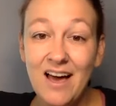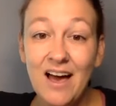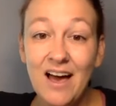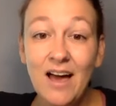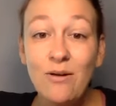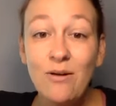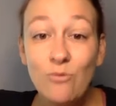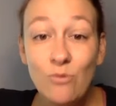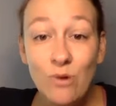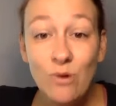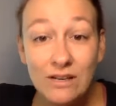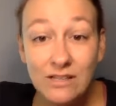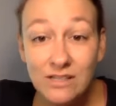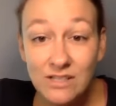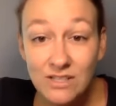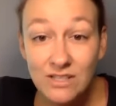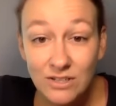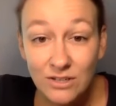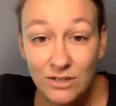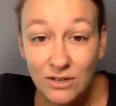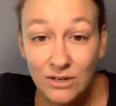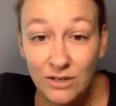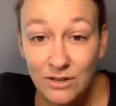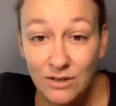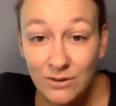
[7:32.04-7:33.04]
I
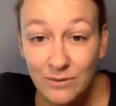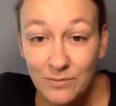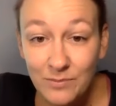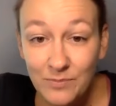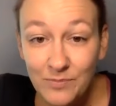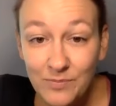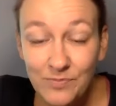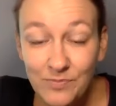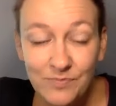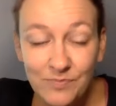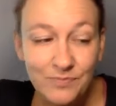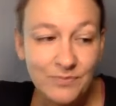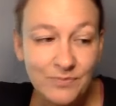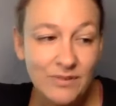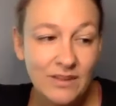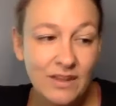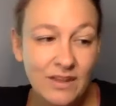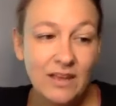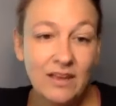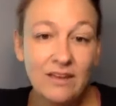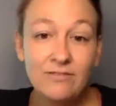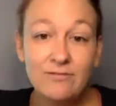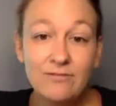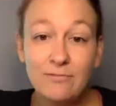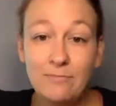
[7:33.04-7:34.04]
wonder
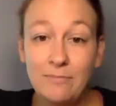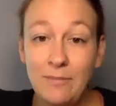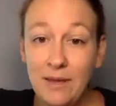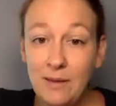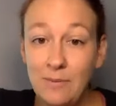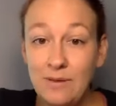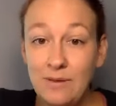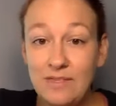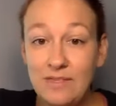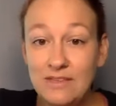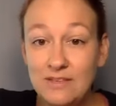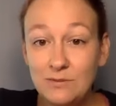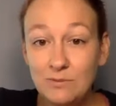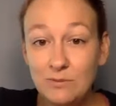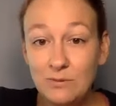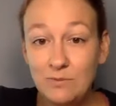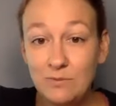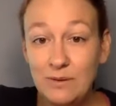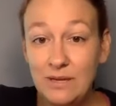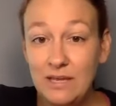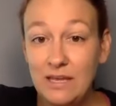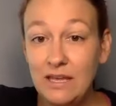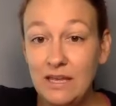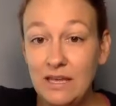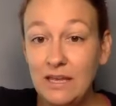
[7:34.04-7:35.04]
if maybe this would
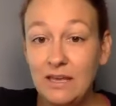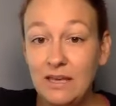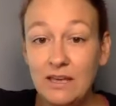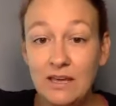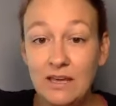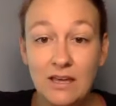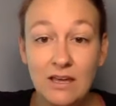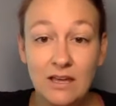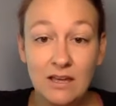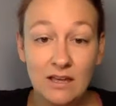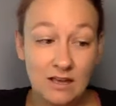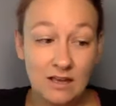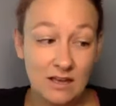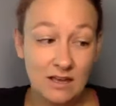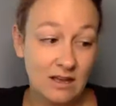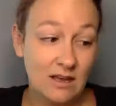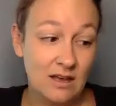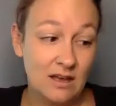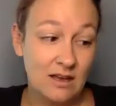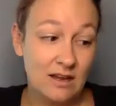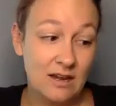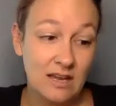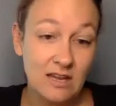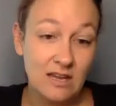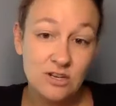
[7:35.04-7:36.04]
be
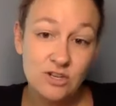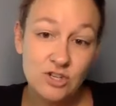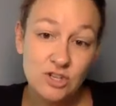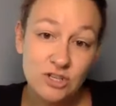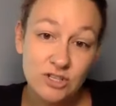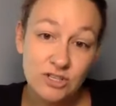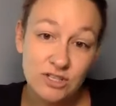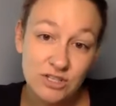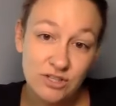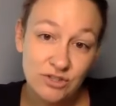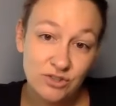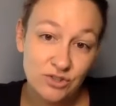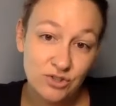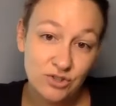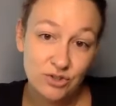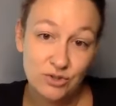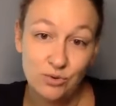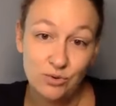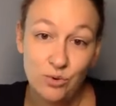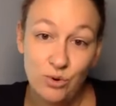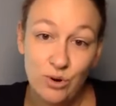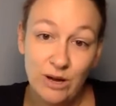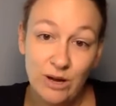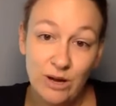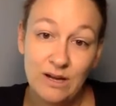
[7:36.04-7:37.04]
an interesting
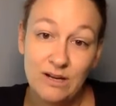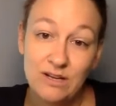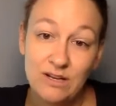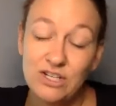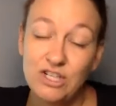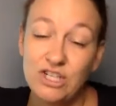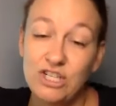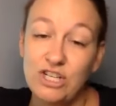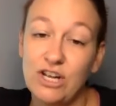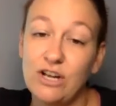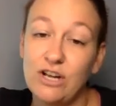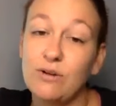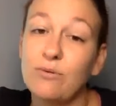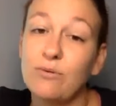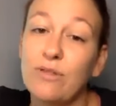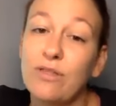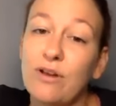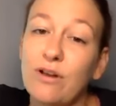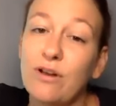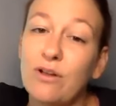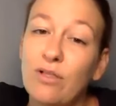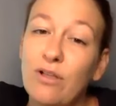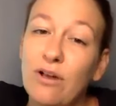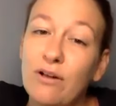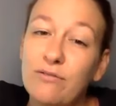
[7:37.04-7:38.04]
story to share with
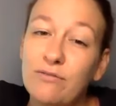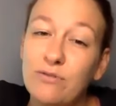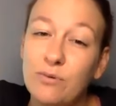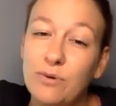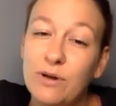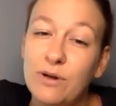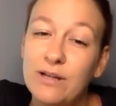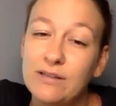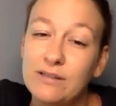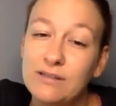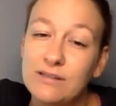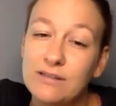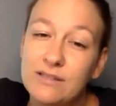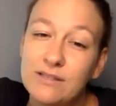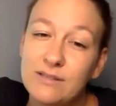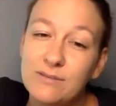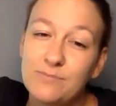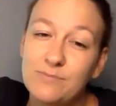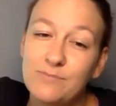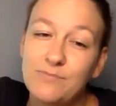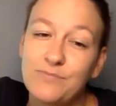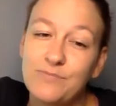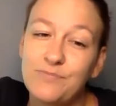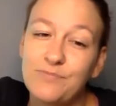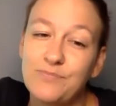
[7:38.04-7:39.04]
our loved ones
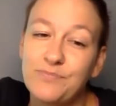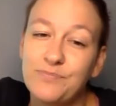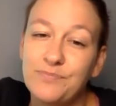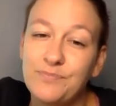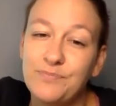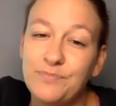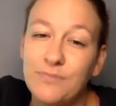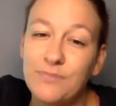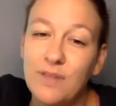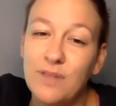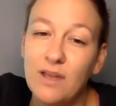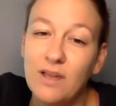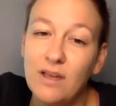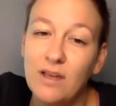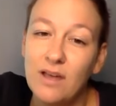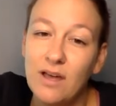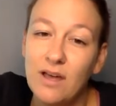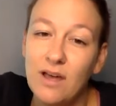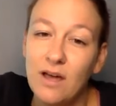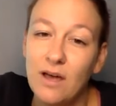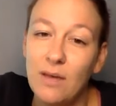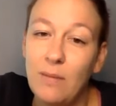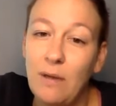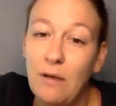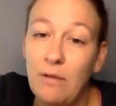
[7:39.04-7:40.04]

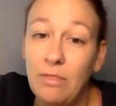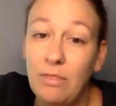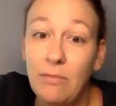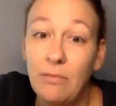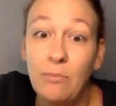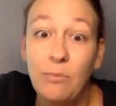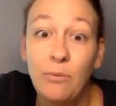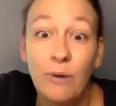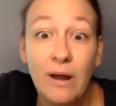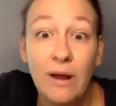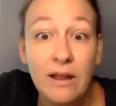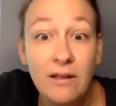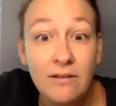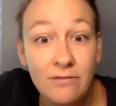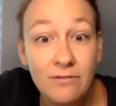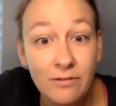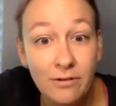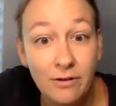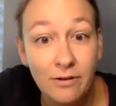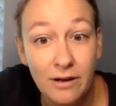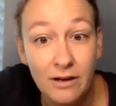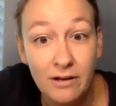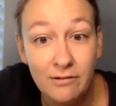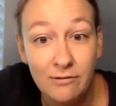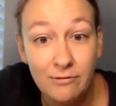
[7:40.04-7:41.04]
about the
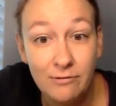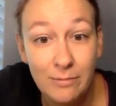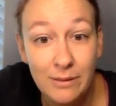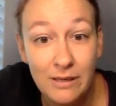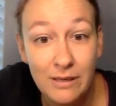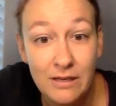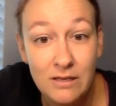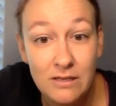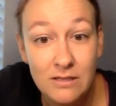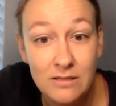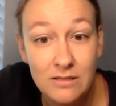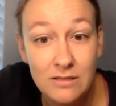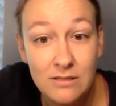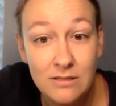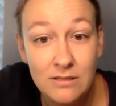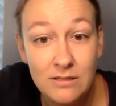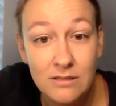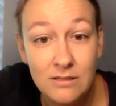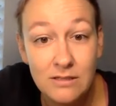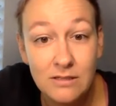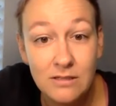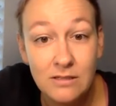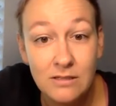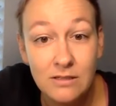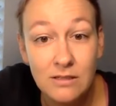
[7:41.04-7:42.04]
bravery of peace,
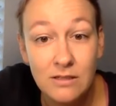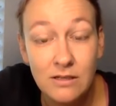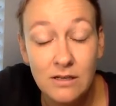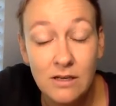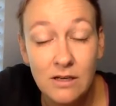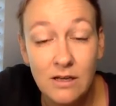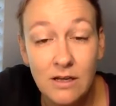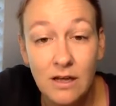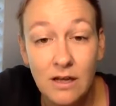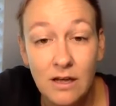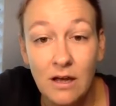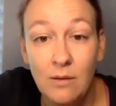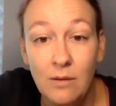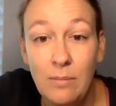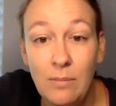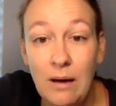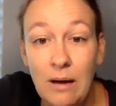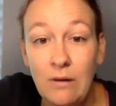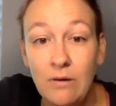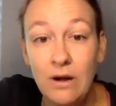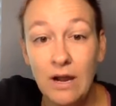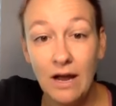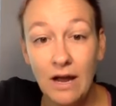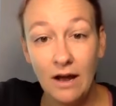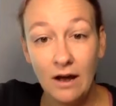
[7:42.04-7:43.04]

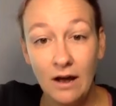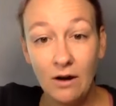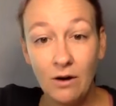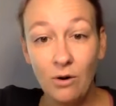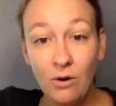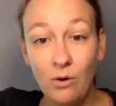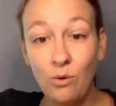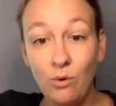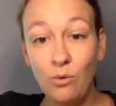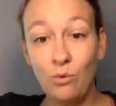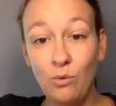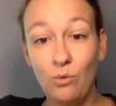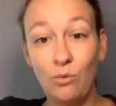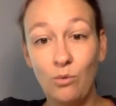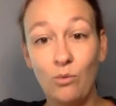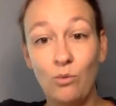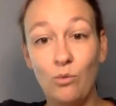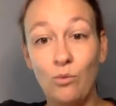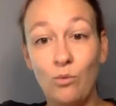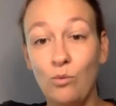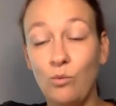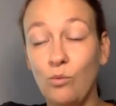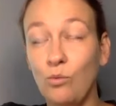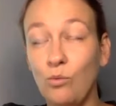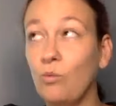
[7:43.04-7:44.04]
about how
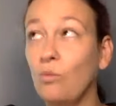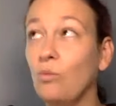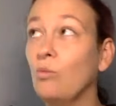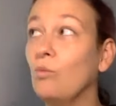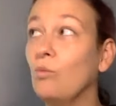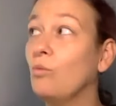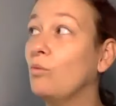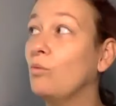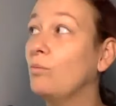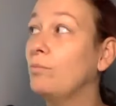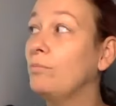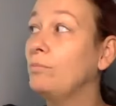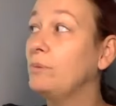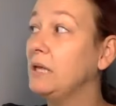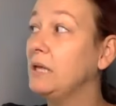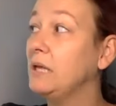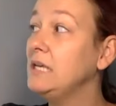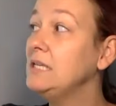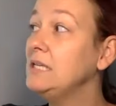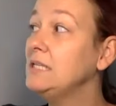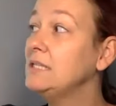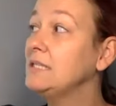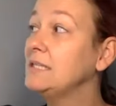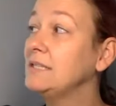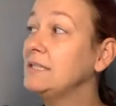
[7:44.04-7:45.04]

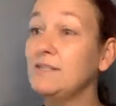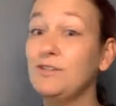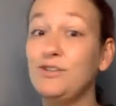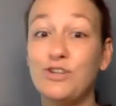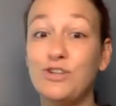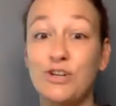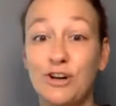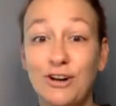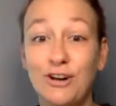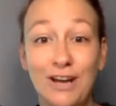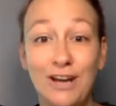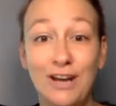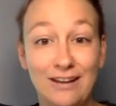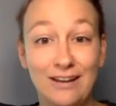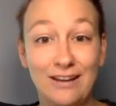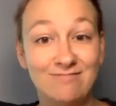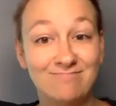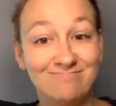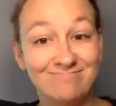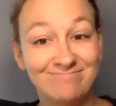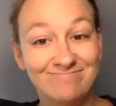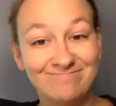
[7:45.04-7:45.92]
peace is a journey.